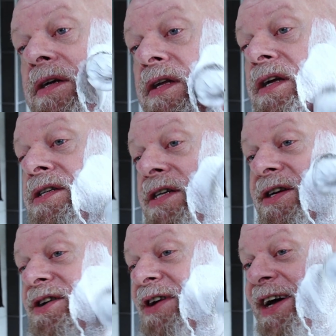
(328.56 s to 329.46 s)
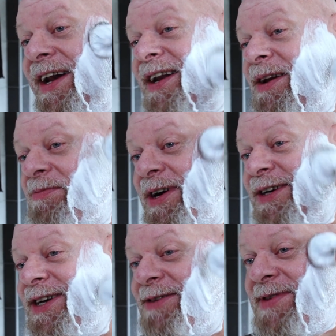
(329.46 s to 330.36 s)
This is a great little
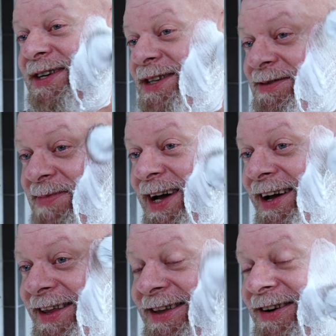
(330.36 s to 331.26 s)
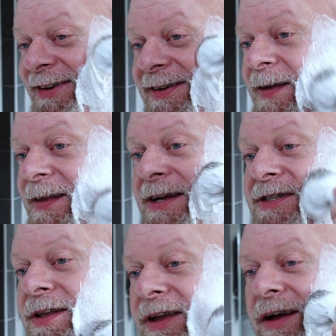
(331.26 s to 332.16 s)
brush, I must admit. I thought,
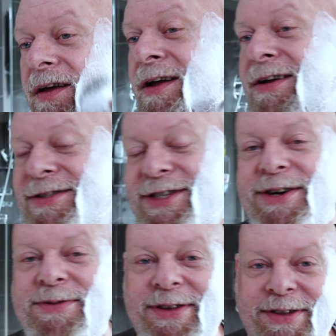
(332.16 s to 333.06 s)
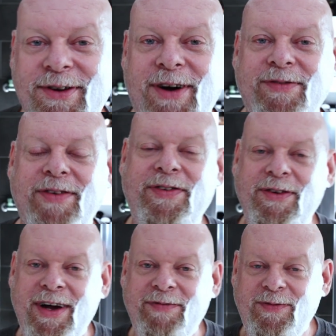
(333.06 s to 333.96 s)
do you know what I thought of? If
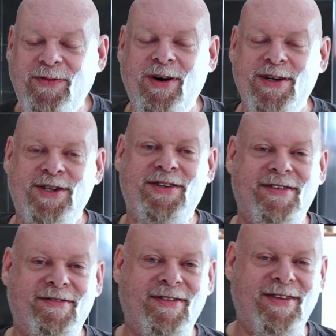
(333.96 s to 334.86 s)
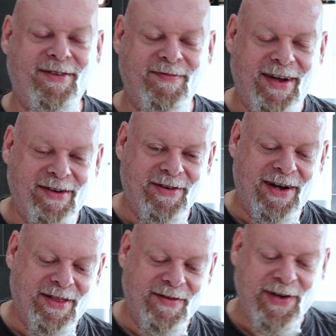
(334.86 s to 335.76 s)
you haven't watched
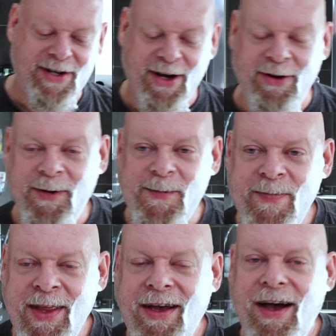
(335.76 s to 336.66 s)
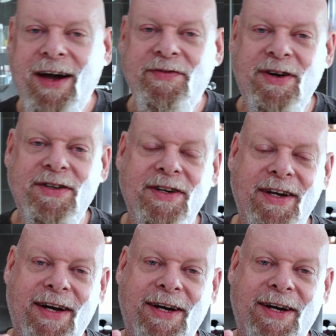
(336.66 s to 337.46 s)
the video, I've got,